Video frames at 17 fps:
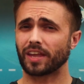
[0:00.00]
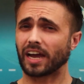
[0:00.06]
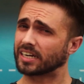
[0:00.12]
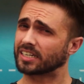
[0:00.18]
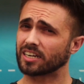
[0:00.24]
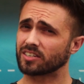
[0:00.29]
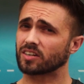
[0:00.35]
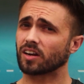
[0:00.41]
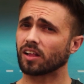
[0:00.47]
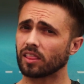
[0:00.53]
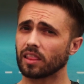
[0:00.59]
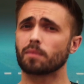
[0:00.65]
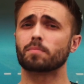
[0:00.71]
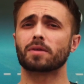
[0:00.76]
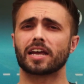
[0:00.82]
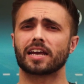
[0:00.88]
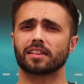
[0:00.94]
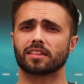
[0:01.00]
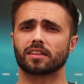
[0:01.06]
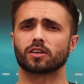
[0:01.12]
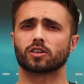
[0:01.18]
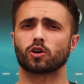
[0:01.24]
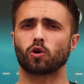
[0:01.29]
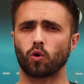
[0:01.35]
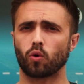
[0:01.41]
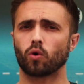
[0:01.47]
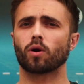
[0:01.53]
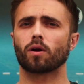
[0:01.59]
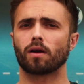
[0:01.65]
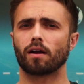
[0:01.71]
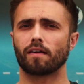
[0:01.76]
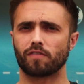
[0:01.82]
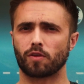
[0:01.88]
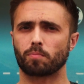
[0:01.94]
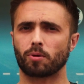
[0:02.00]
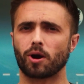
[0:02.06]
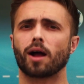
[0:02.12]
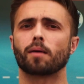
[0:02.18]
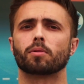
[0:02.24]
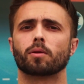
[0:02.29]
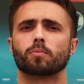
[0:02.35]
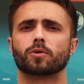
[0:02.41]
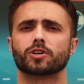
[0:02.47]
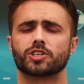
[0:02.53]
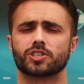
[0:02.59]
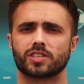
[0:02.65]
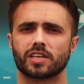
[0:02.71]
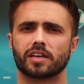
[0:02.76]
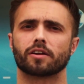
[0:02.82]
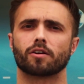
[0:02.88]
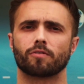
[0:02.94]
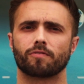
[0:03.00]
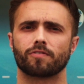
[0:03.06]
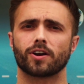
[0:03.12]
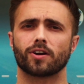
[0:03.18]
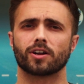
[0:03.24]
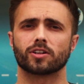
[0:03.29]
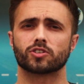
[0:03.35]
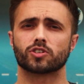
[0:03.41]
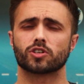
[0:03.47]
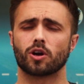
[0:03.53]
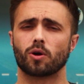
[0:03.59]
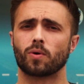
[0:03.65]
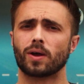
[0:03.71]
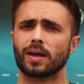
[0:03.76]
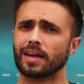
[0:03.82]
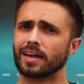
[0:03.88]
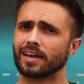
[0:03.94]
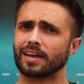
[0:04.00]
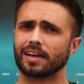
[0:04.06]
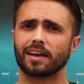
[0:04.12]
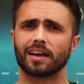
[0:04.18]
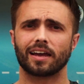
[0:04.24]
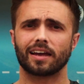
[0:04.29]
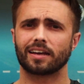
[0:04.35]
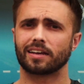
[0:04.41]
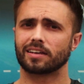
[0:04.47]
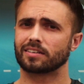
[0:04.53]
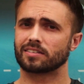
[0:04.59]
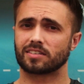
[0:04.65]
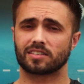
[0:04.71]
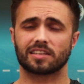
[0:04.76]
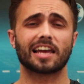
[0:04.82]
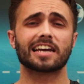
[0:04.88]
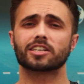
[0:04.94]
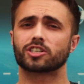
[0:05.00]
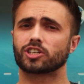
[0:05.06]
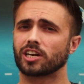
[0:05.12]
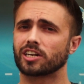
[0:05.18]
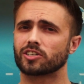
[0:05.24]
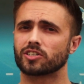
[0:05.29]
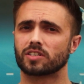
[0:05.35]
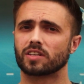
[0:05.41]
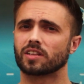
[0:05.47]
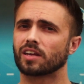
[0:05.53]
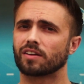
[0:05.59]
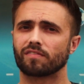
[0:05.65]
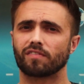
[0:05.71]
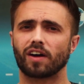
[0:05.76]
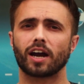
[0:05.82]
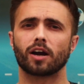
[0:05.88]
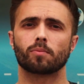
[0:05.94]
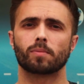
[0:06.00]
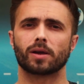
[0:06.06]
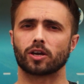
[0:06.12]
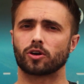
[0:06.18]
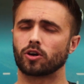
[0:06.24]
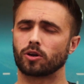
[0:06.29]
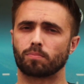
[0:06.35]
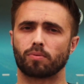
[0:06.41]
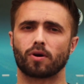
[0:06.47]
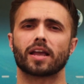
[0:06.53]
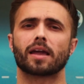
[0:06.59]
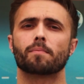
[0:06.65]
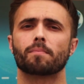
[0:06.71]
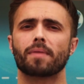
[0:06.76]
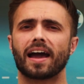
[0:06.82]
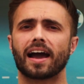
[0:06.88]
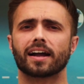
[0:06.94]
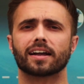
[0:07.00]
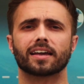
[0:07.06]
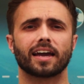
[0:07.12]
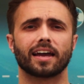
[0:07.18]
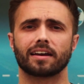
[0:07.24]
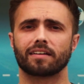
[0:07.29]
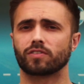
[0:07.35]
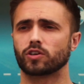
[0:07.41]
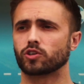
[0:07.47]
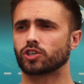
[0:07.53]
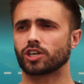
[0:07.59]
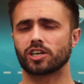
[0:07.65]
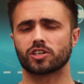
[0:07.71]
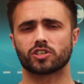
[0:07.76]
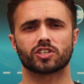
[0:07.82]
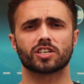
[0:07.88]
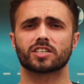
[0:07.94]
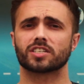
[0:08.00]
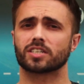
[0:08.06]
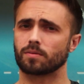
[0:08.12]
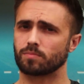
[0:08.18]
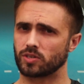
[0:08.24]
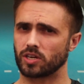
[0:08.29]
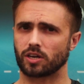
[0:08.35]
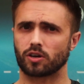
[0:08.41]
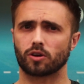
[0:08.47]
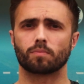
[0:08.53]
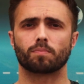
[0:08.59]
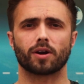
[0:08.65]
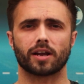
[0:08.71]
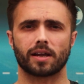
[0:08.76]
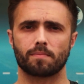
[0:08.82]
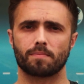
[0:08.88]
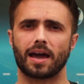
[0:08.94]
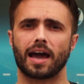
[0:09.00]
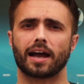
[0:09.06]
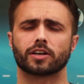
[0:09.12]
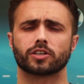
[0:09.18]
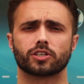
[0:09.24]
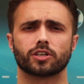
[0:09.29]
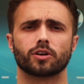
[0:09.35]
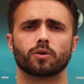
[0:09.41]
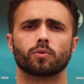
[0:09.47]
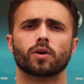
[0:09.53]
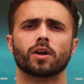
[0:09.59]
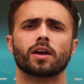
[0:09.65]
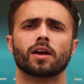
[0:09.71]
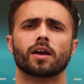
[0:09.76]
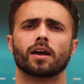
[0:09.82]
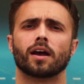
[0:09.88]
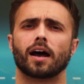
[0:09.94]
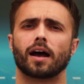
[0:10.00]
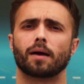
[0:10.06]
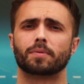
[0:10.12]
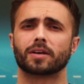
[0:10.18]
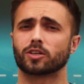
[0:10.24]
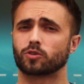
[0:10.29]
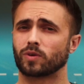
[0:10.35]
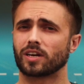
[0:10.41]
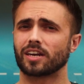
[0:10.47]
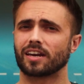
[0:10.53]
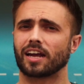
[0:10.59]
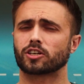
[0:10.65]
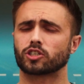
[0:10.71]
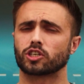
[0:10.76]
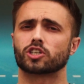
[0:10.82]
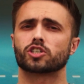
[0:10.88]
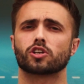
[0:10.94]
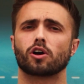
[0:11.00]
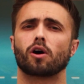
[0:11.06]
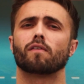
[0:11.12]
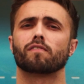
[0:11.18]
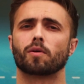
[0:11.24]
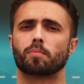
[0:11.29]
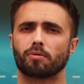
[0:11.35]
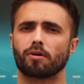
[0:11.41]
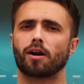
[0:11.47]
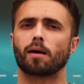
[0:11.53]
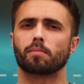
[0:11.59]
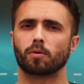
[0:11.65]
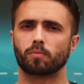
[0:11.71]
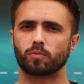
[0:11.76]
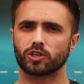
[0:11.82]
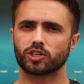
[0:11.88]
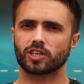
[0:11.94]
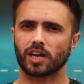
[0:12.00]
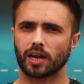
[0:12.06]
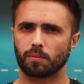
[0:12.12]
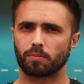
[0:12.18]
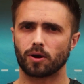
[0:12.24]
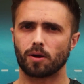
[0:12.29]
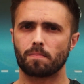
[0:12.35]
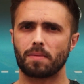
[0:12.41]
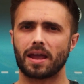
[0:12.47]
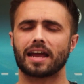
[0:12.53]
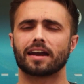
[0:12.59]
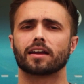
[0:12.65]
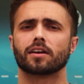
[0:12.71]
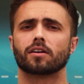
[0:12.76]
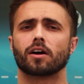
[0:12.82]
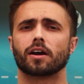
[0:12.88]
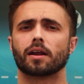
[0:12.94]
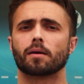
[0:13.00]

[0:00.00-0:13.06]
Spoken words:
that doesn't eliminate the core of the problem, which is the interference. So slight changes in the environment could bring it back, and if you change systems, it could bring it back too. Because we didn't actually solve the problem, we just kind of put a band-aid on